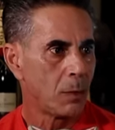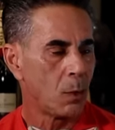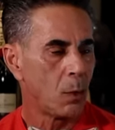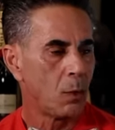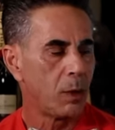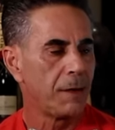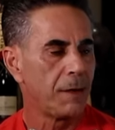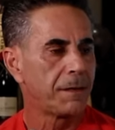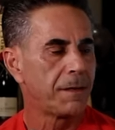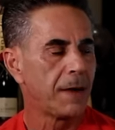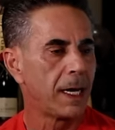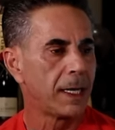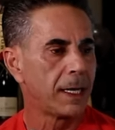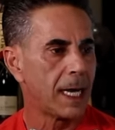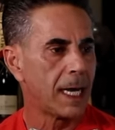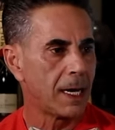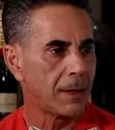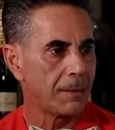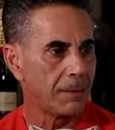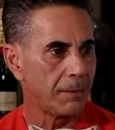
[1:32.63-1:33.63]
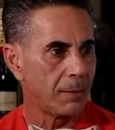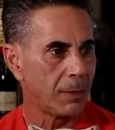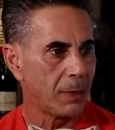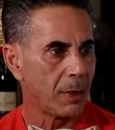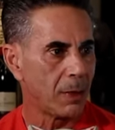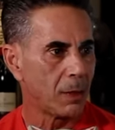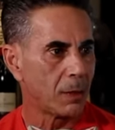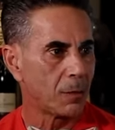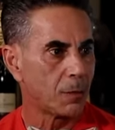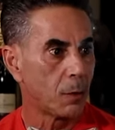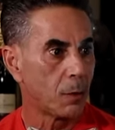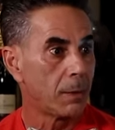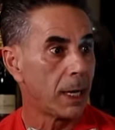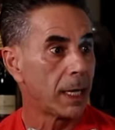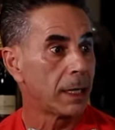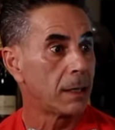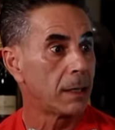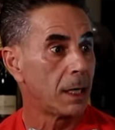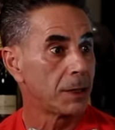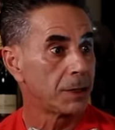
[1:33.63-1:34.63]
We find out through
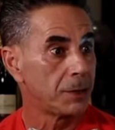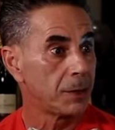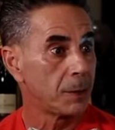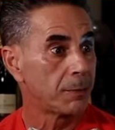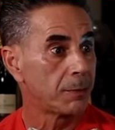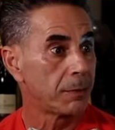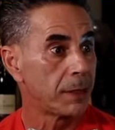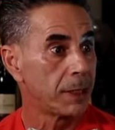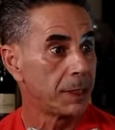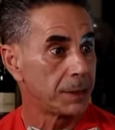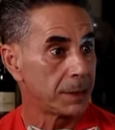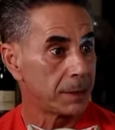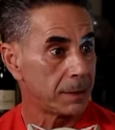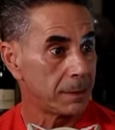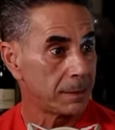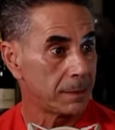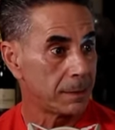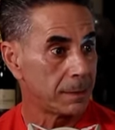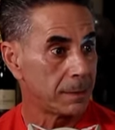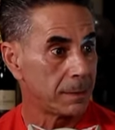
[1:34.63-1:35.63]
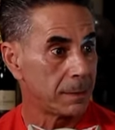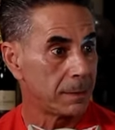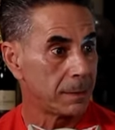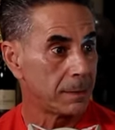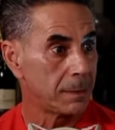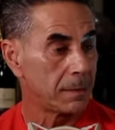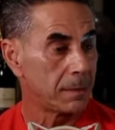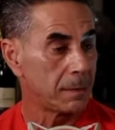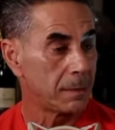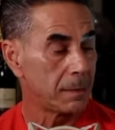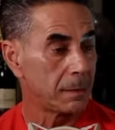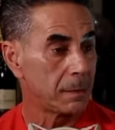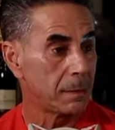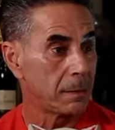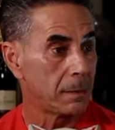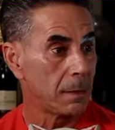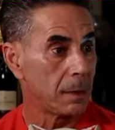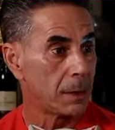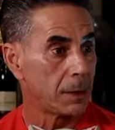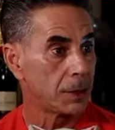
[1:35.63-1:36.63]
my cousin, the priest,
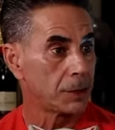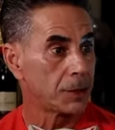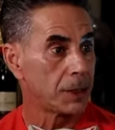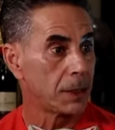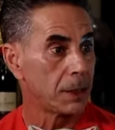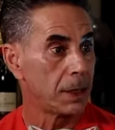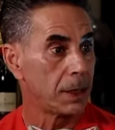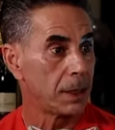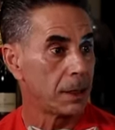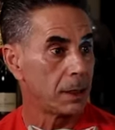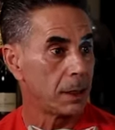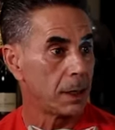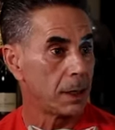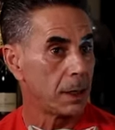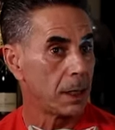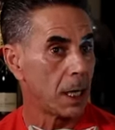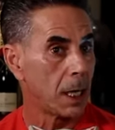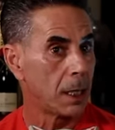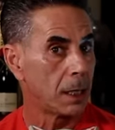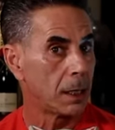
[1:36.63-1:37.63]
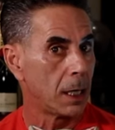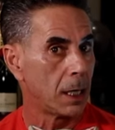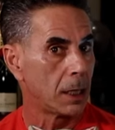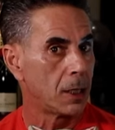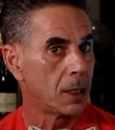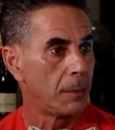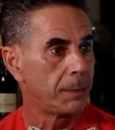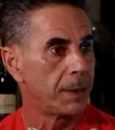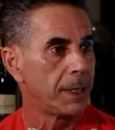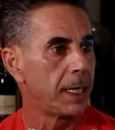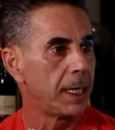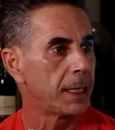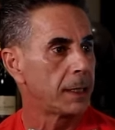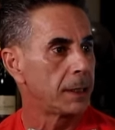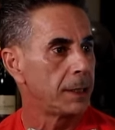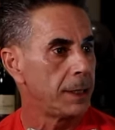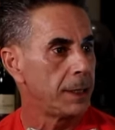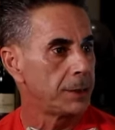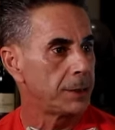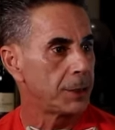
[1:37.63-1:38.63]
there's a company that
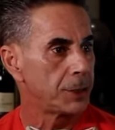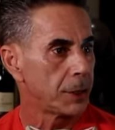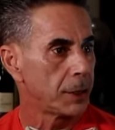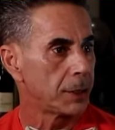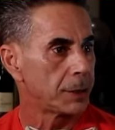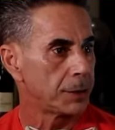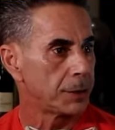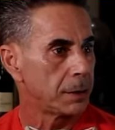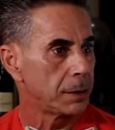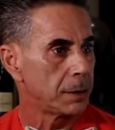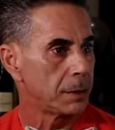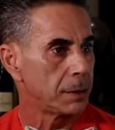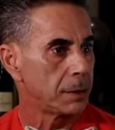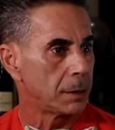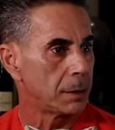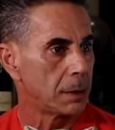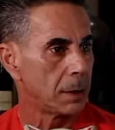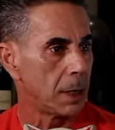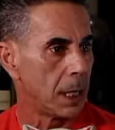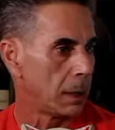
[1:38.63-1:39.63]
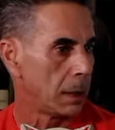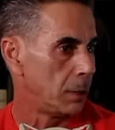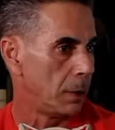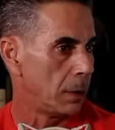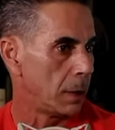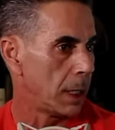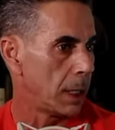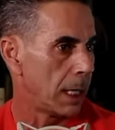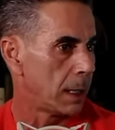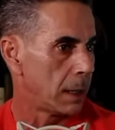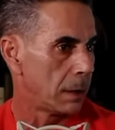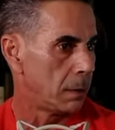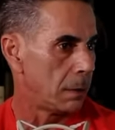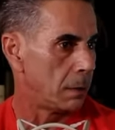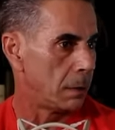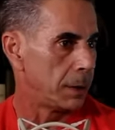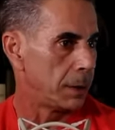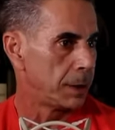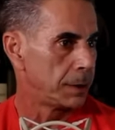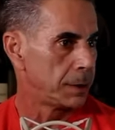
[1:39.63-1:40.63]
cleans the church. I don't know the guy. I don't know
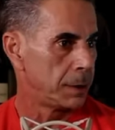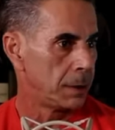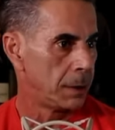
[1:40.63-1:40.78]
who he is.